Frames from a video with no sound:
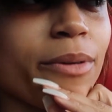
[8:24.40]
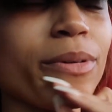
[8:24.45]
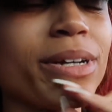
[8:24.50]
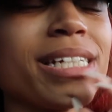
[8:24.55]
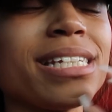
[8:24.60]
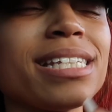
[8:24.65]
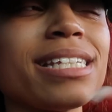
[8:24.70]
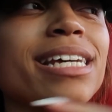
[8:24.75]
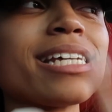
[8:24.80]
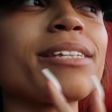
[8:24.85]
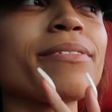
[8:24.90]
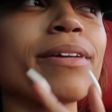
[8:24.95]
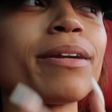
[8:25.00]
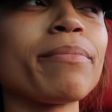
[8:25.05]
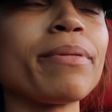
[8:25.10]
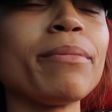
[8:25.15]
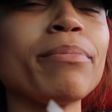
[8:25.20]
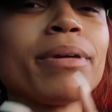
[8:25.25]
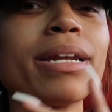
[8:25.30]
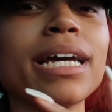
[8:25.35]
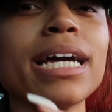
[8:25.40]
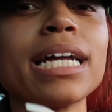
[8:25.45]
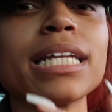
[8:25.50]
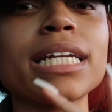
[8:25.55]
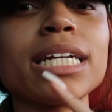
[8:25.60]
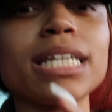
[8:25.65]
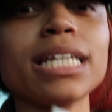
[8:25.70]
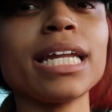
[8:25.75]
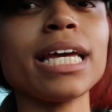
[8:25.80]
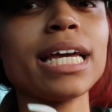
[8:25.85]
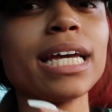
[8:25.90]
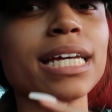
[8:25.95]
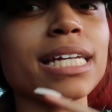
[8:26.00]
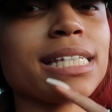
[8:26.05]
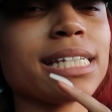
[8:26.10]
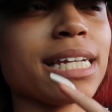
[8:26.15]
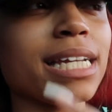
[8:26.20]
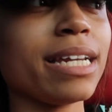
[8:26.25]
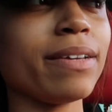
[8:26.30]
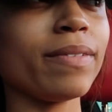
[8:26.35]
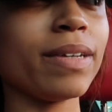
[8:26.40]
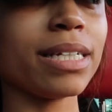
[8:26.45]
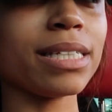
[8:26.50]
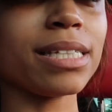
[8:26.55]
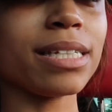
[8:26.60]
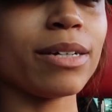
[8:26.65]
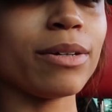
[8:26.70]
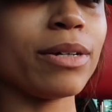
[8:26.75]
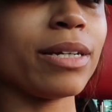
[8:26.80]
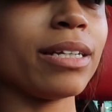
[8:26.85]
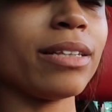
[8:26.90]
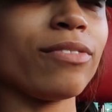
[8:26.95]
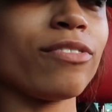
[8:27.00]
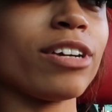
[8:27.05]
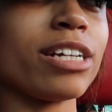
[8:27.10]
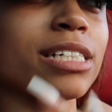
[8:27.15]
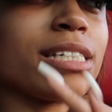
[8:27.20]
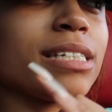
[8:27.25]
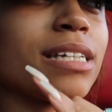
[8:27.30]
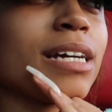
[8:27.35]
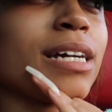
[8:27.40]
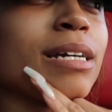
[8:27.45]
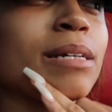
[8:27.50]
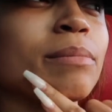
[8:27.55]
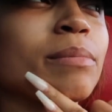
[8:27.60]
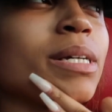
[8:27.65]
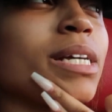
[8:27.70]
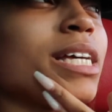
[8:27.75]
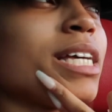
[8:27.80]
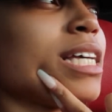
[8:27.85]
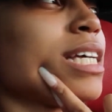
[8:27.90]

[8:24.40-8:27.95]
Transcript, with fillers: which sucks for the people that got there late because they didn't even get to go on it the first time.